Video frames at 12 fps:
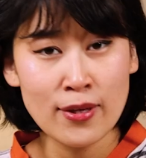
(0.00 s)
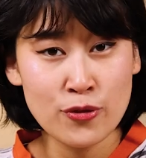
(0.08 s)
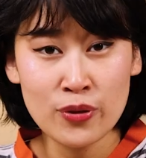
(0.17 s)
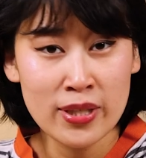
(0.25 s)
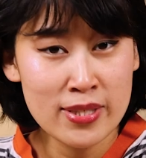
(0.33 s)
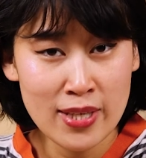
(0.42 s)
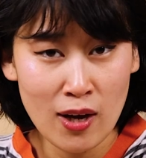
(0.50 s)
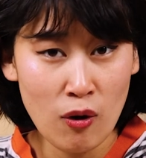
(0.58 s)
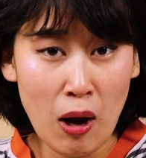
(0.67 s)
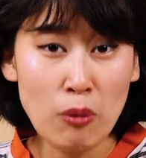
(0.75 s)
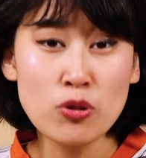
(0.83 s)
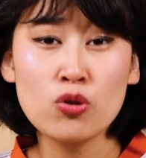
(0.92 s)
As you can
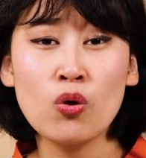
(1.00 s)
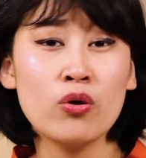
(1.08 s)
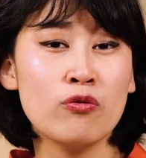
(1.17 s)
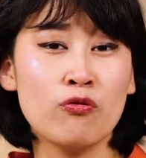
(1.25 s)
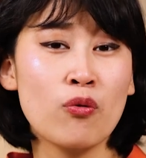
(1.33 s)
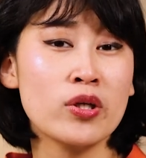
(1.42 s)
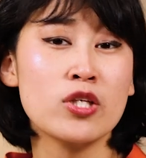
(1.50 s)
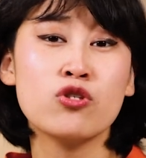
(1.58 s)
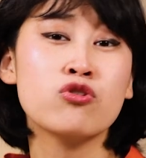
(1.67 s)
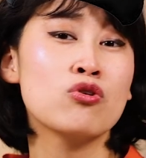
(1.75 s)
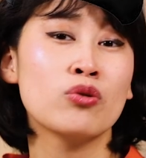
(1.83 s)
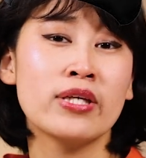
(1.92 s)
tell, I was going for the
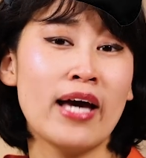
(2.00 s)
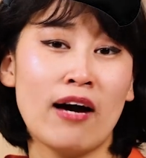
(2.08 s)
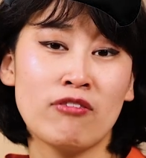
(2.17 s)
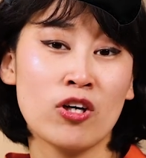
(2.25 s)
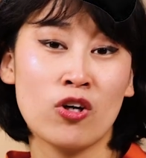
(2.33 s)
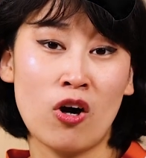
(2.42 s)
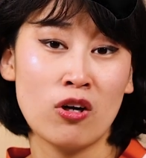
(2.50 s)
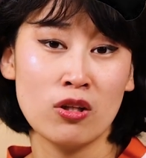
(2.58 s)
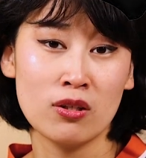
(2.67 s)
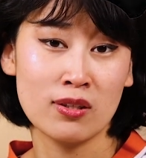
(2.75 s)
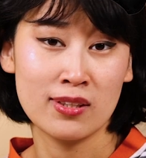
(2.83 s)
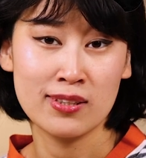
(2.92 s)
snooty
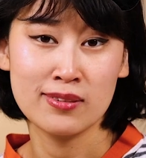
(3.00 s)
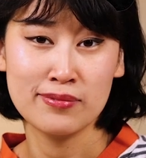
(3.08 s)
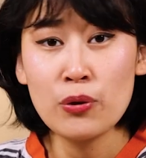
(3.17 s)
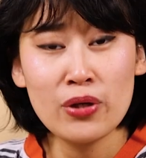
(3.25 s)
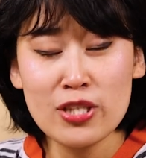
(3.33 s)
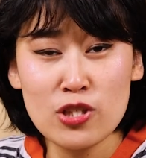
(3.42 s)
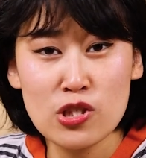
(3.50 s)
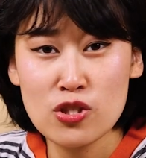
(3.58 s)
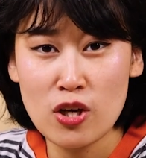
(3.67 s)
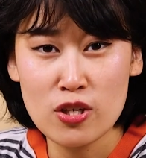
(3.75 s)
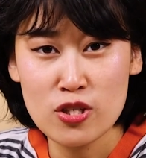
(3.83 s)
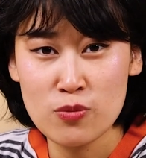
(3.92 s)
avant-garde look. But you can just
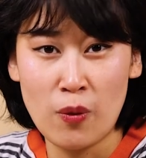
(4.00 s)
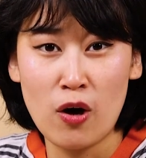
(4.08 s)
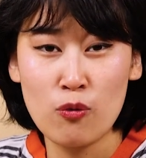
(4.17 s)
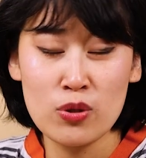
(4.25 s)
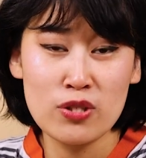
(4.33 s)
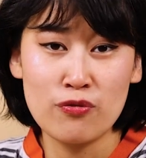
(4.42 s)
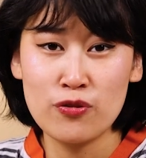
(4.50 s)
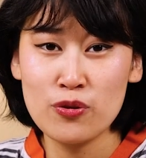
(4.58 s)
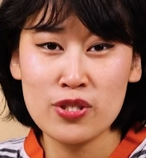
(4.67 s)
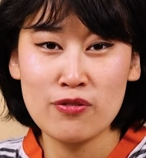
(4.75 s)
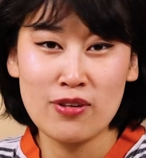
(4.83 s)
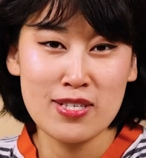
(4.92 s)
start small with a few
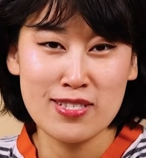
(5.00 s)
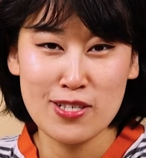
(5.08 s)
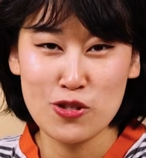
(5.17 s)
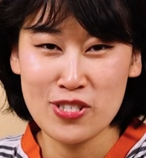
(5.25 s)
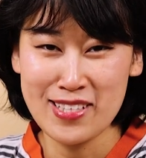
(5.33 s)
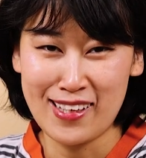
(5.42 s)
different stitching